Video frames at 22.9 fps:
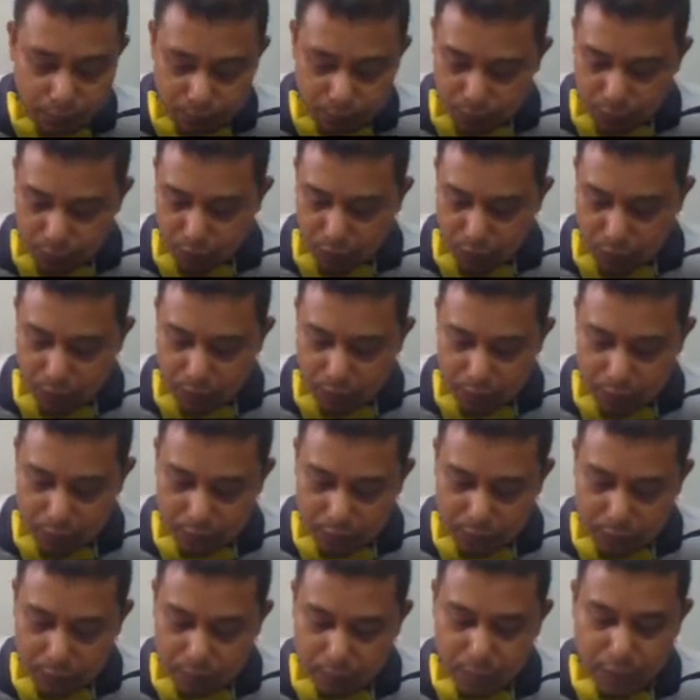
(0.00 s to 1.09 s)
Okay,
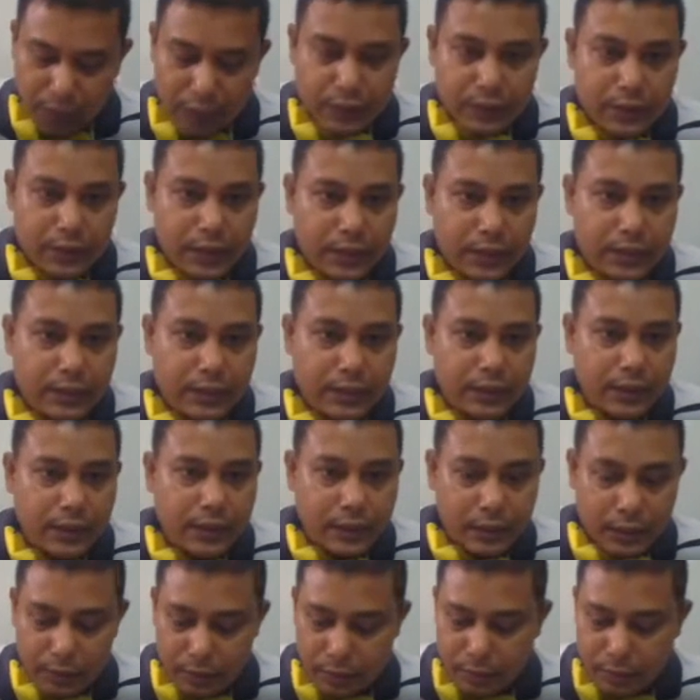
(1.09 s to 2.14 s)
backslash this,